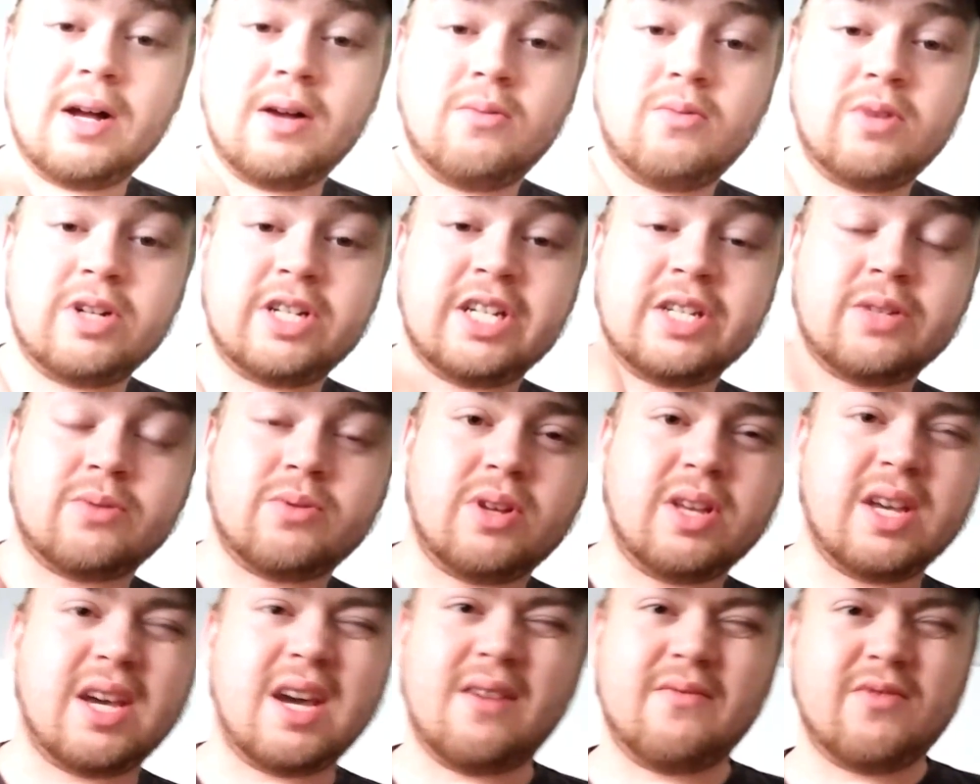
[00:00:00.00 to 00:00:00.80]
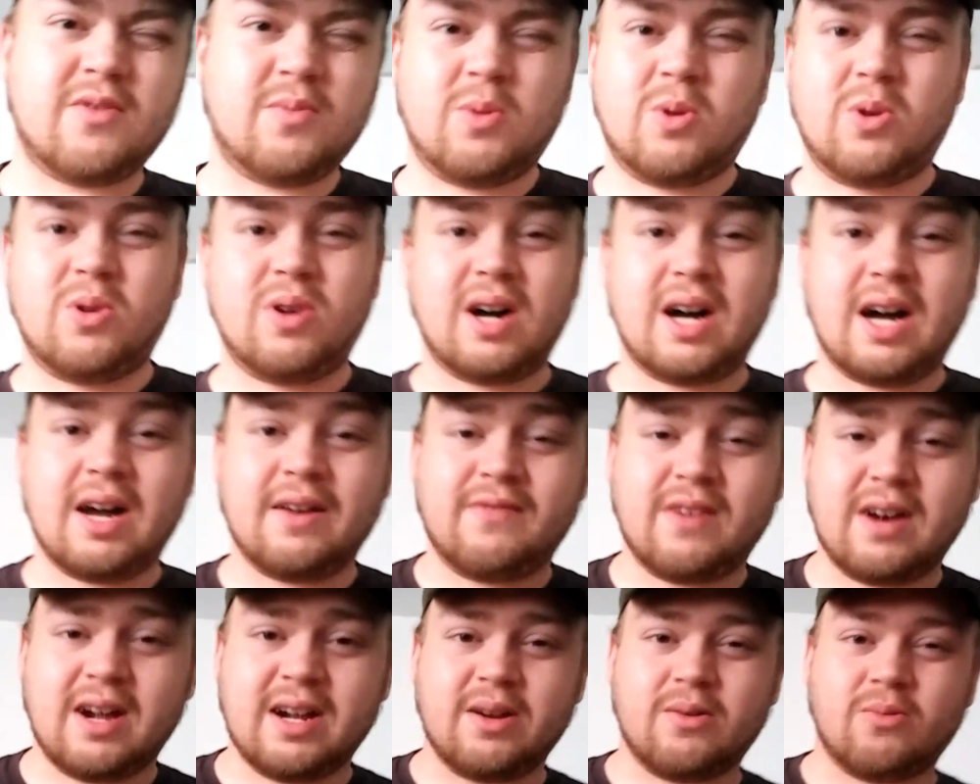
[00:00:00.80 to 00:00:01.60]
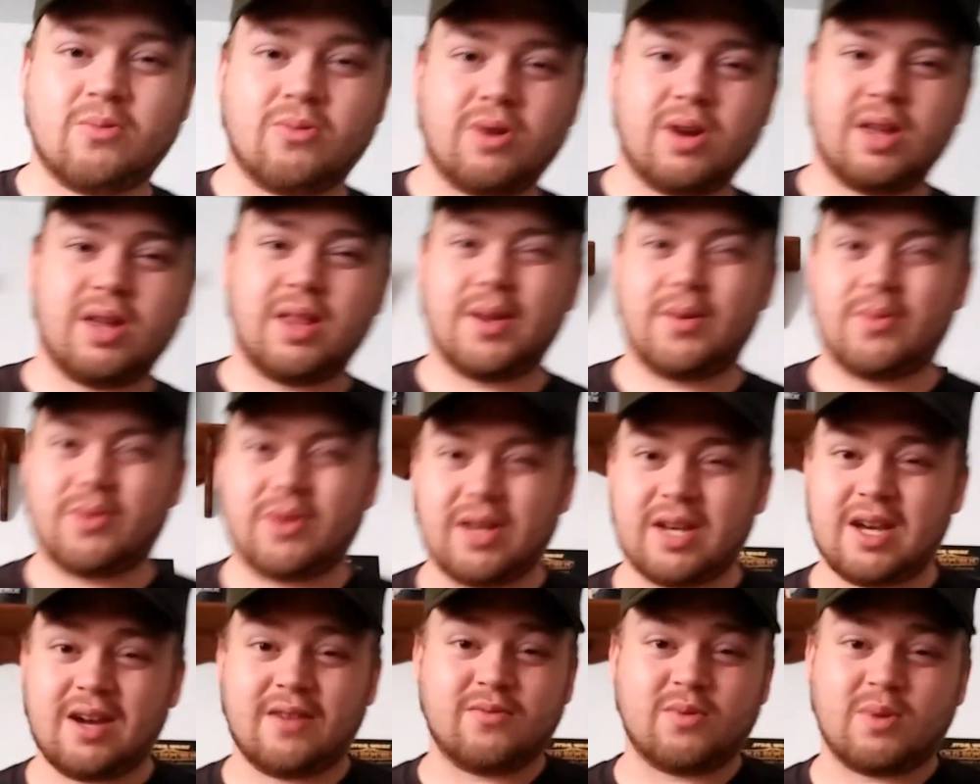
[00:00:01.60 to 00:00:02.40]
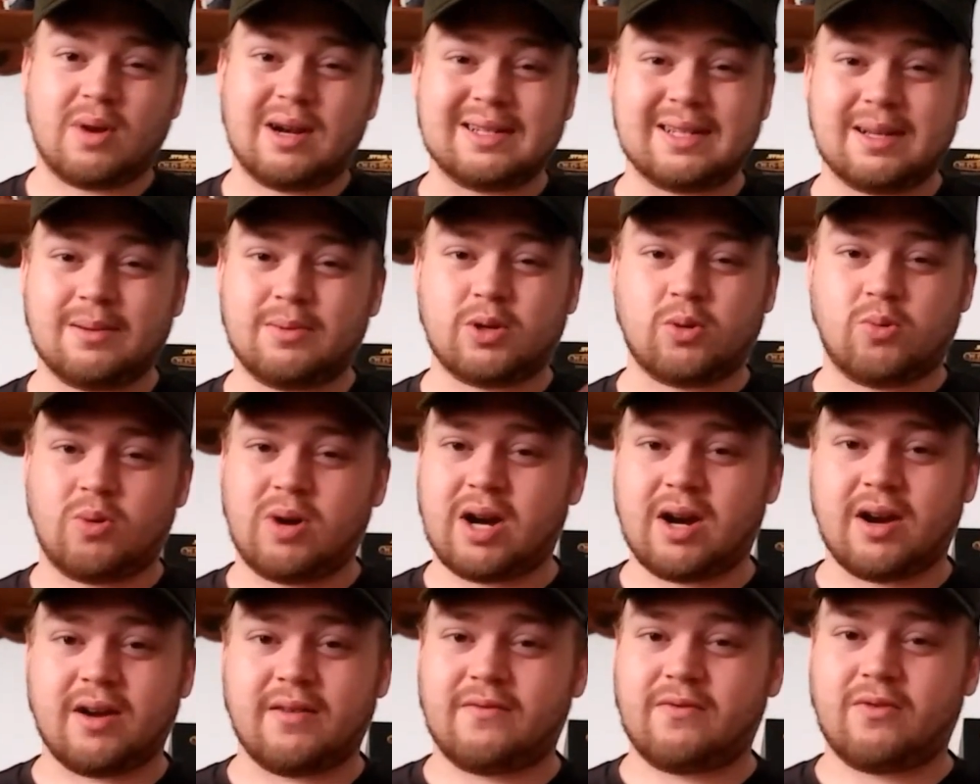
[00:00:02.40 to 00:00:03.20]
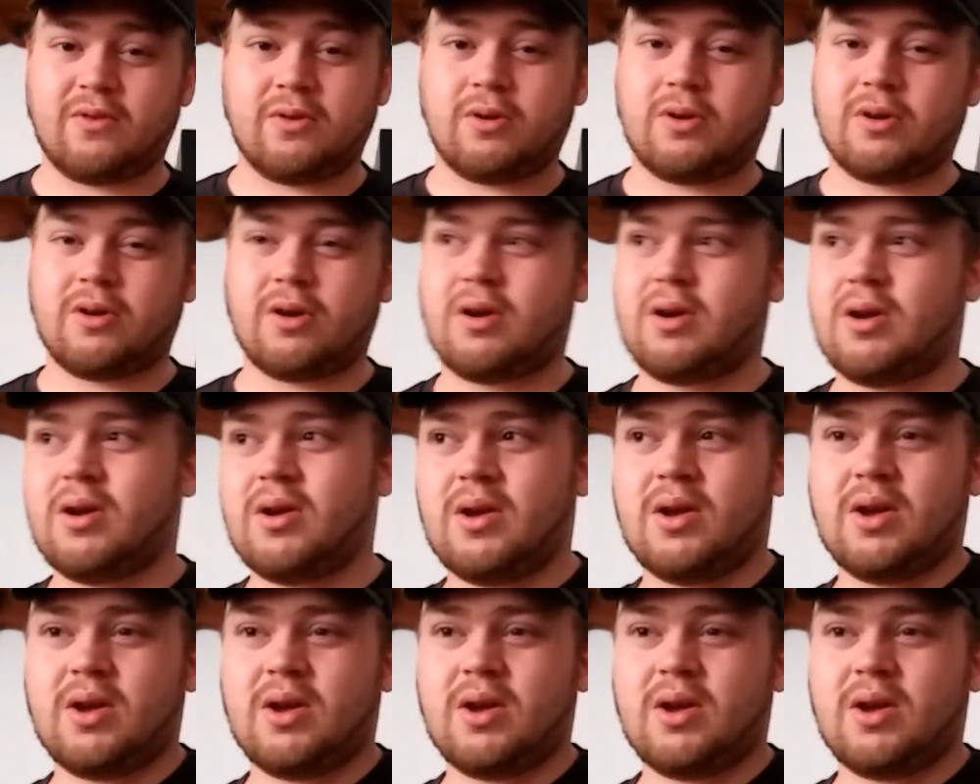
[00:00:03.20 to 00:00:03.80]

which is really comfortable. I found it really, really comfortable. I was able to wear it for